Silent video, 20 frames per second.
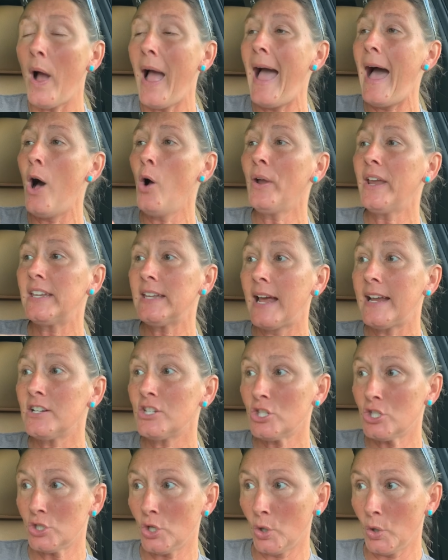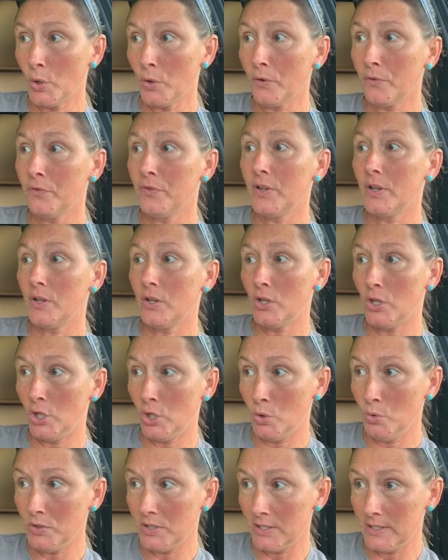How can I serve
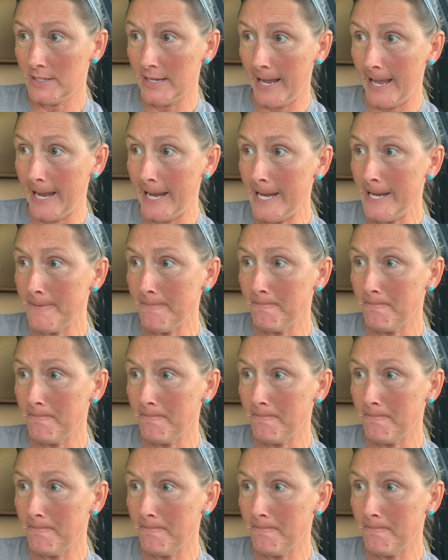you today?